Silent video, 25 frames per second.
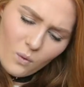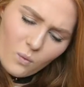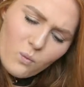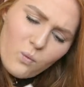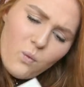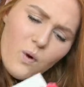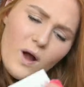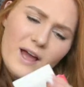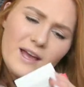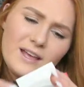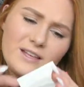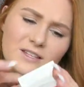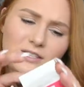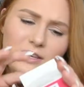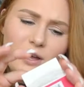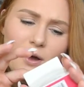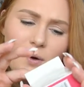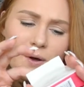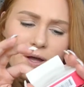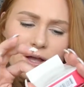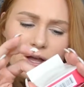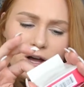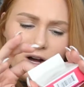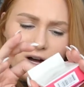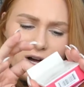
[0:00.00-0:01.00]
What is
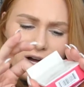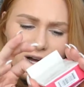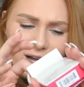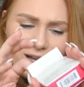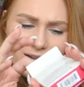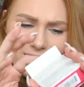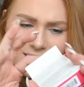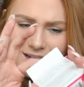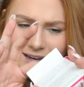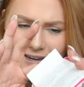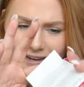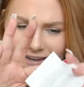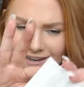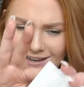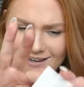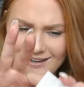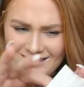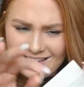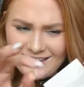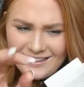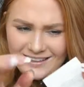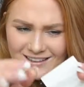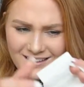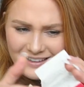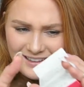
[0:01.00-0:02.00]
going on?
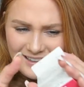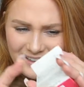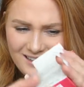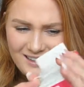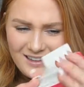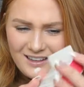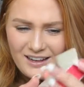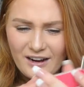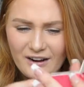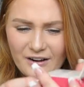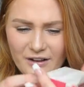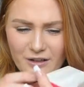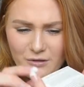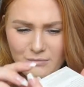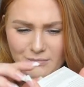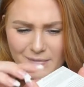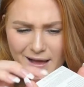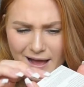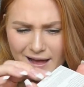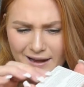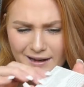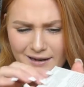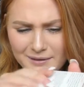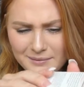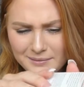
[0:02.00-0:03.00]
Are you
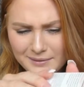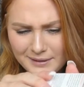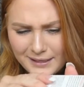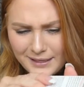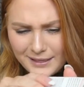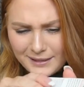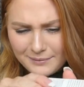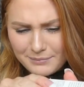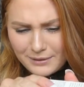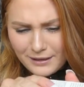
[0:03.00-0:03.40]
mad at me